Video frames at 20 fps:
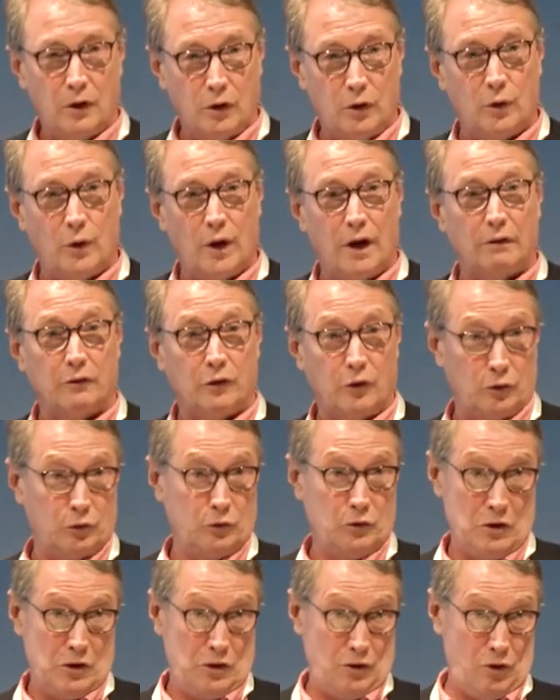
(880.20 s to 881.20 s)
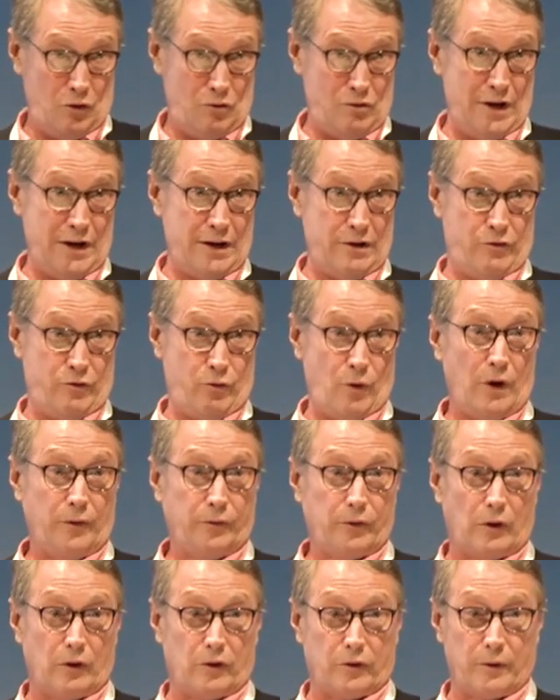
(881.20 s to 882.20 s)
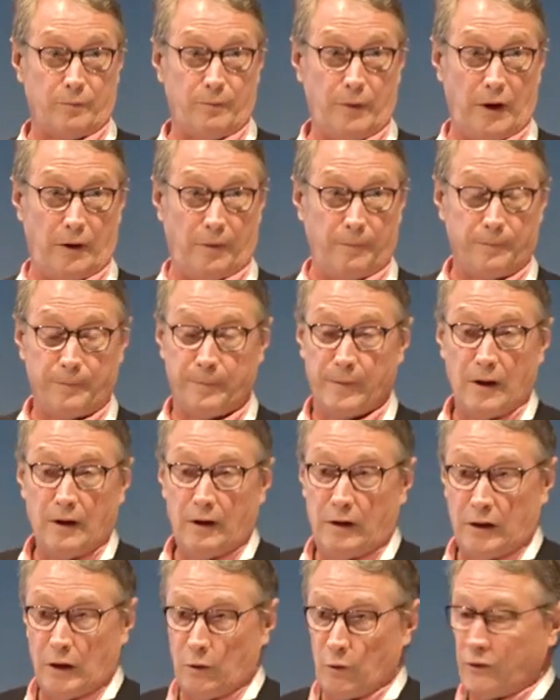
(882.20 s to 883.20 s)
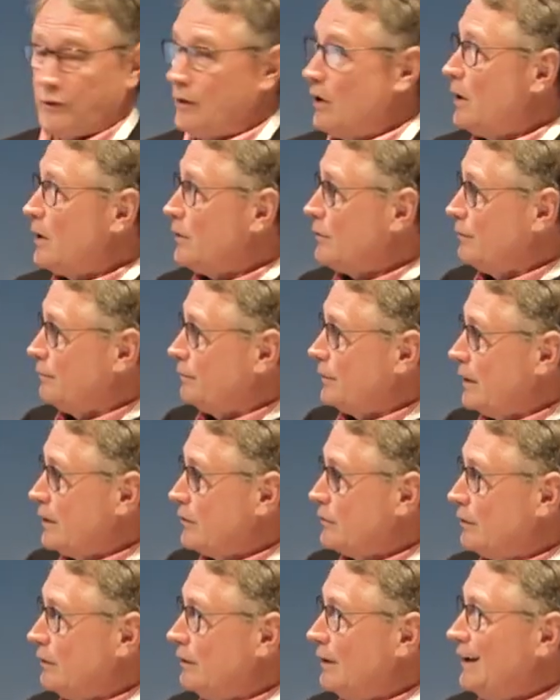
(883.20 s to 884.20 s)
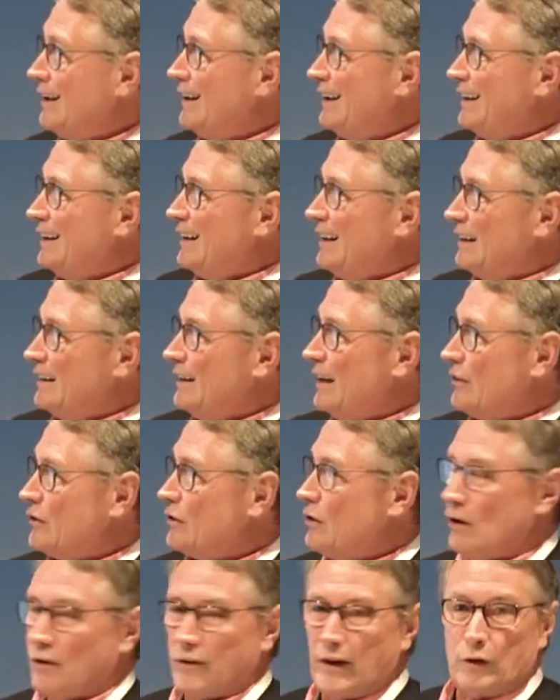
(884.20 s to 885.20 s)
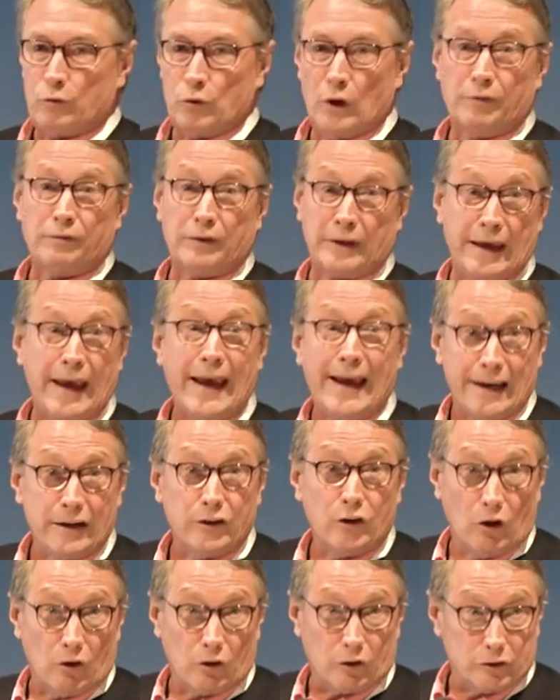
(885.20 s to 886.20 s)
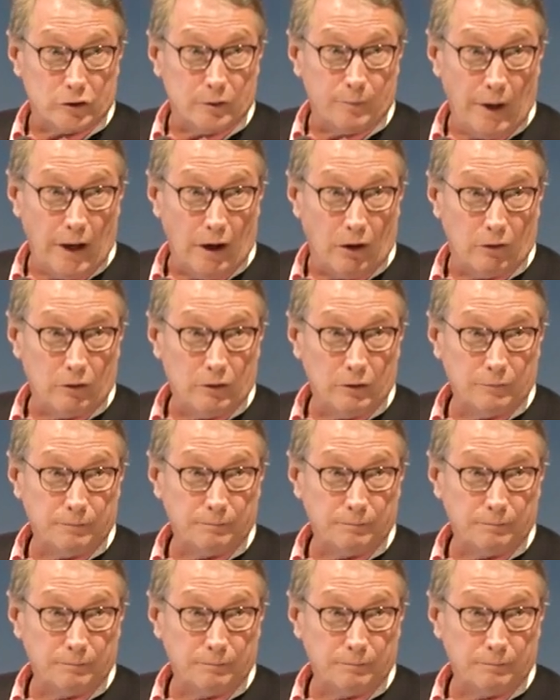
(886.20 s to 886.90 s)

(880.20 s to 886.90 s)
who need $12 a pound. Now, with cost inflation, let's call that roughly $8 a pound.